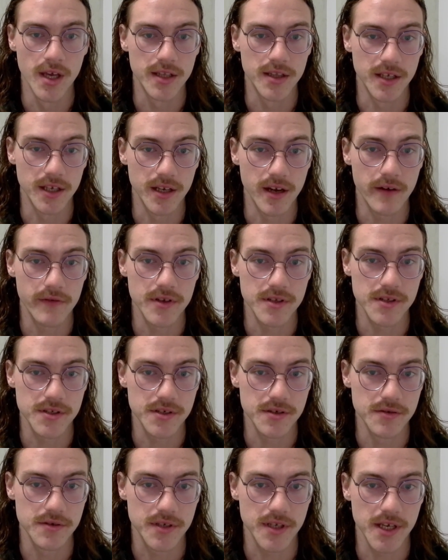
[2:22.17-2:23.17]
The governance
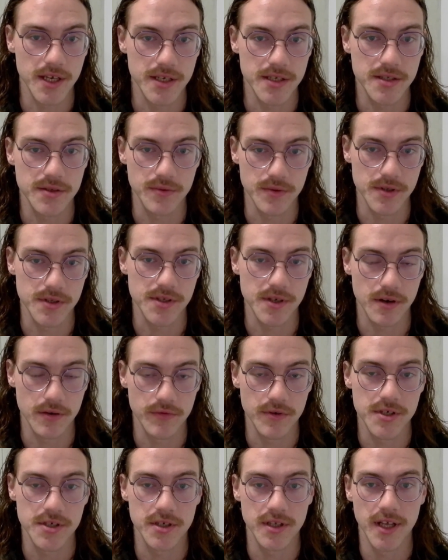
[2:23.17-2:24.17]
use case was our
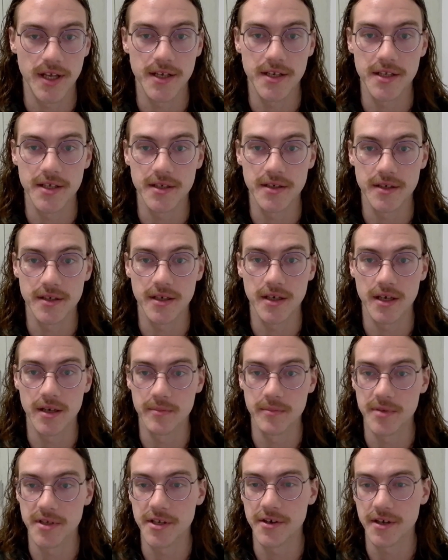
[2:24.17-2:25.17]
original idea,
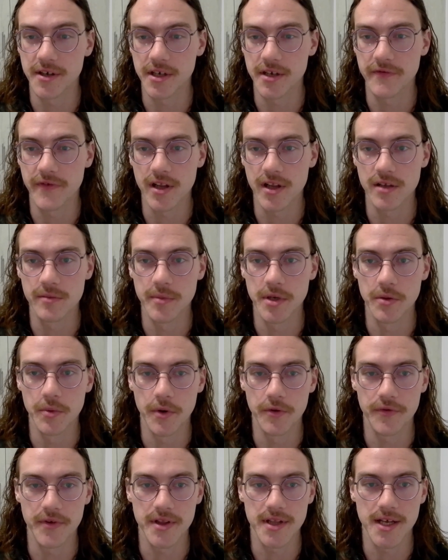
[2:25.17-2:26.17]
but during development we
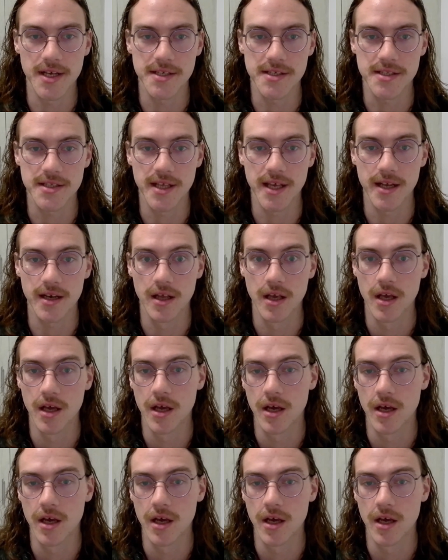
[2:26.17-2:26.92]
realized that